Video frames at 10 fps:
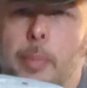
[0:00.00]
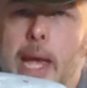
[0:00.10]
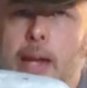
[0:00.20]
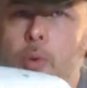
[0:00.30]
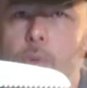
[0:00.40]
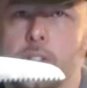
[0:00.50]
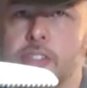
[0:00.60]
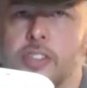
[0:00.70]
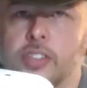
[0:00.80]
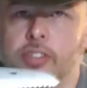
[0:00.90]

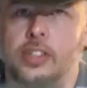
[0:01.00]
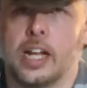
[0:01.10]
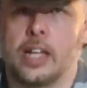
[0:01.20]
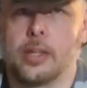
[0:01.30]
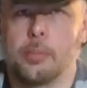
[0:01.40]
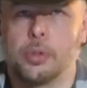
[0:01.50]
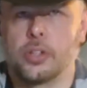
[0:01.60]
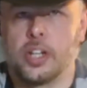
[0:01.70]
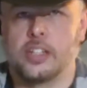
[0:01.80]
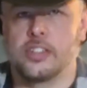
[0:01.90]
backwards on the pull
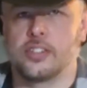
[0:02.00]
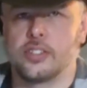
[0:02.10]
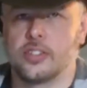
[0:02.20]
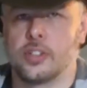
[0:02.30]
cuts.